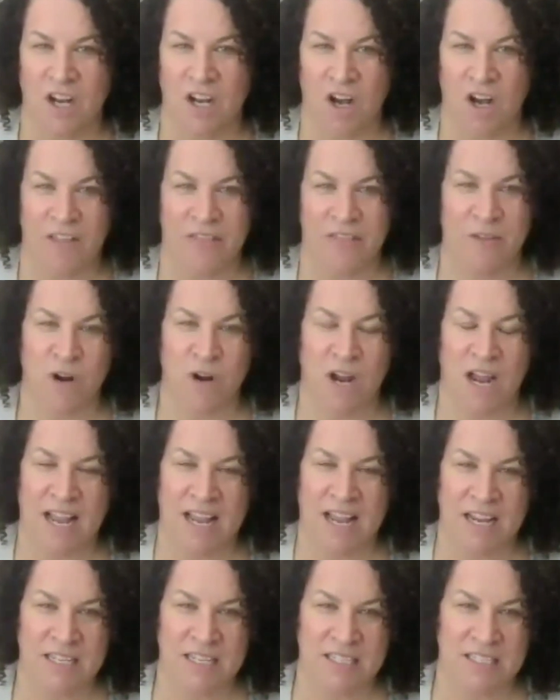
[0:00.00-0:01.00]

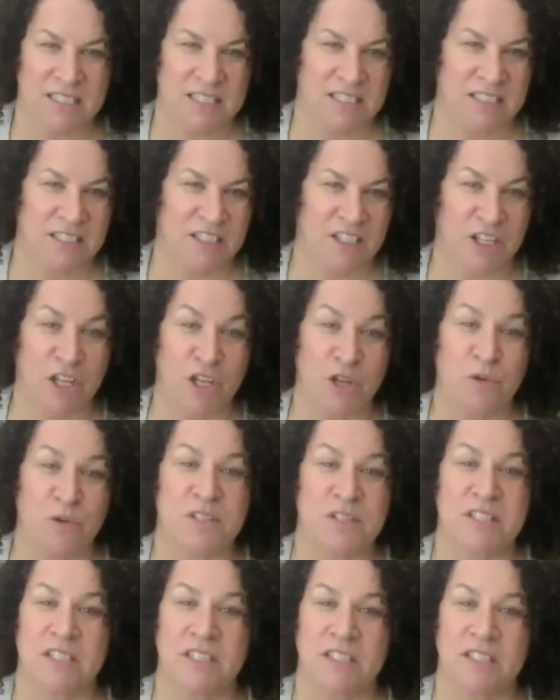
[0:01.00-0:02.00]
authorized
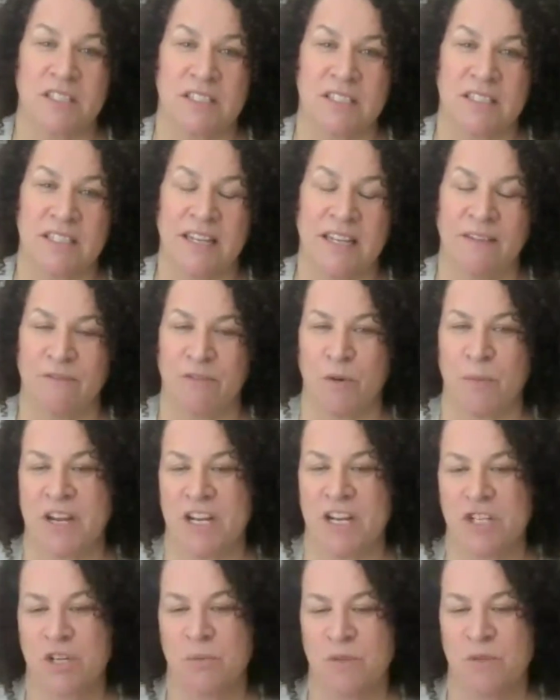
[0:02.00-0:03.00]
uses
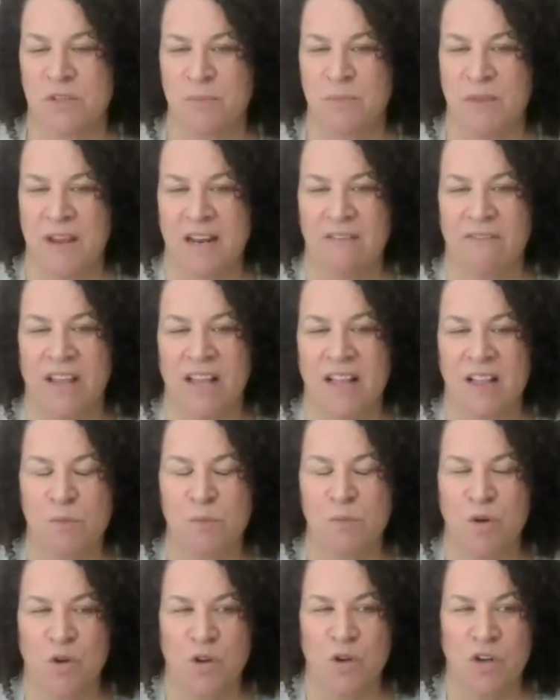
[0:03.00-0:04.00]
information was made
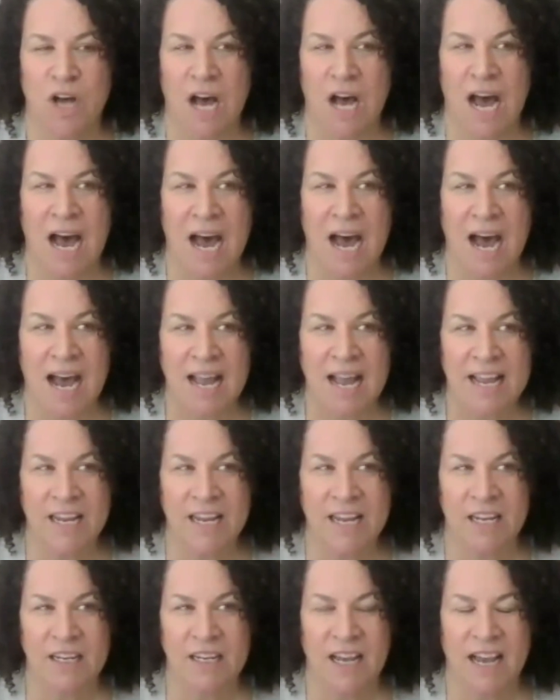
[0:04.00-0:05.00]
available,
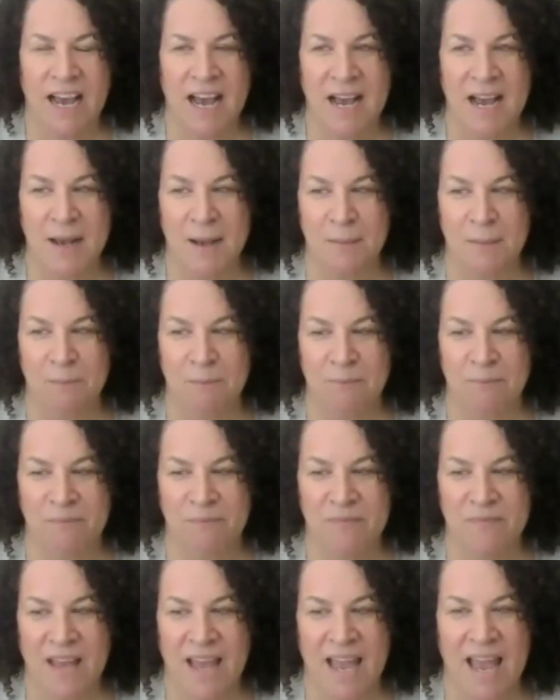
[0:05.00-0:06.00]
I
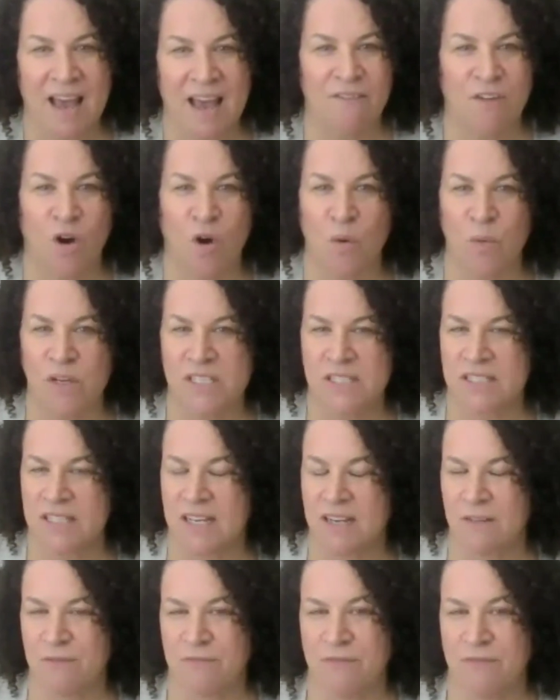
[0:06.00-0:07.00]
have always
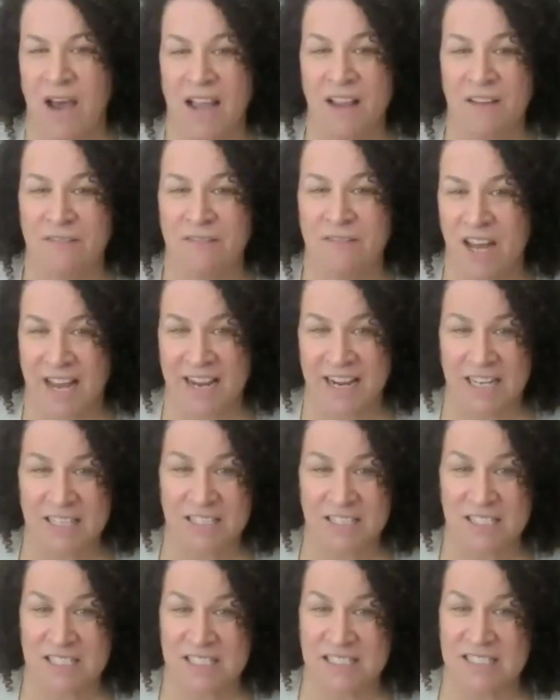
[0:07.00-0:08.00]
done 5
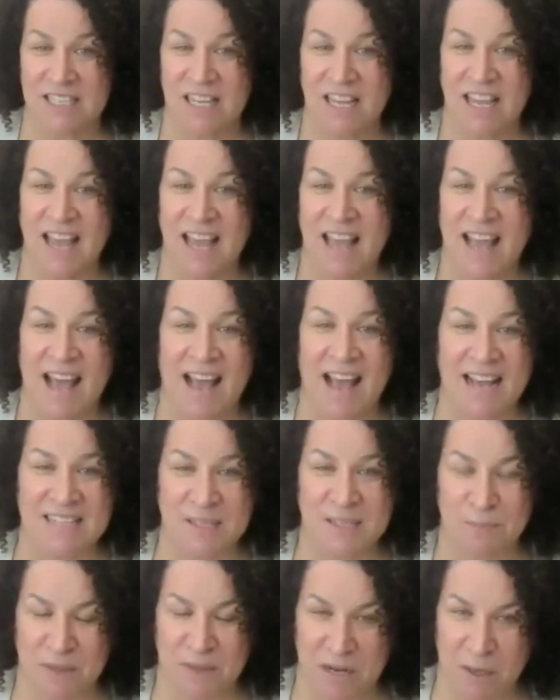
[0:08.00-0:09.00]
nights as
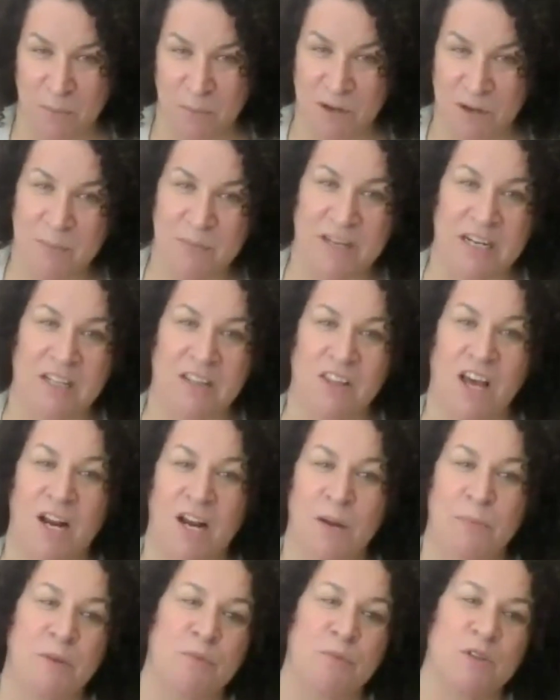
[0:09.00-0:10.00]
a minimum. And a lot
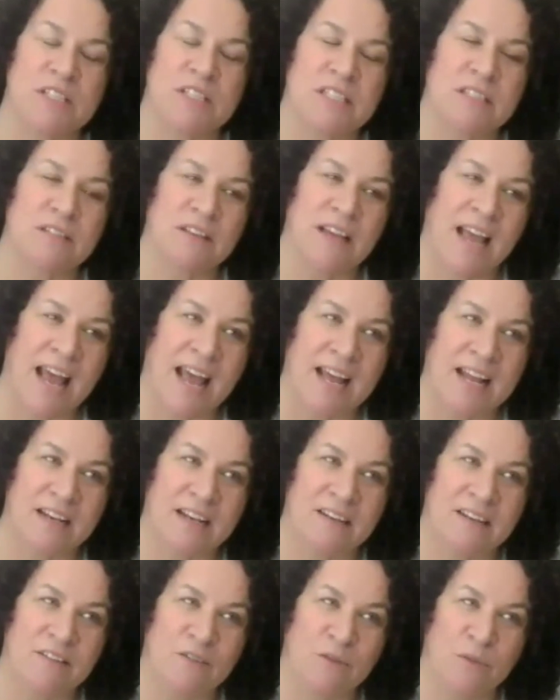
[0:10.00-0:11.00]
of people
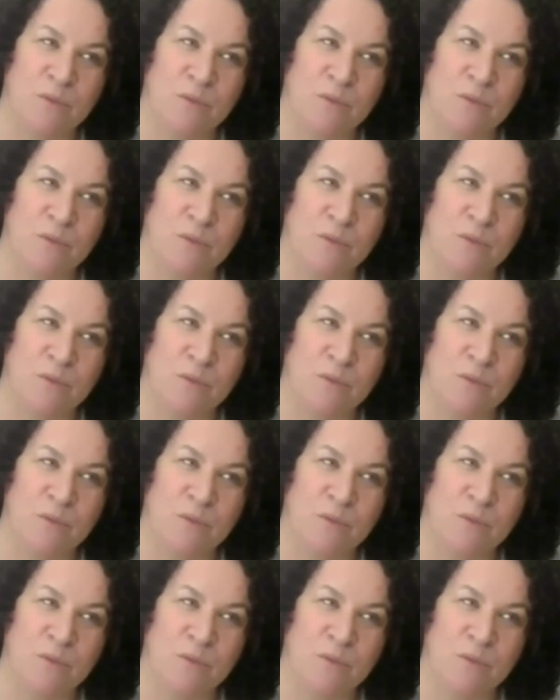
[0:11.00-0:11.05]
had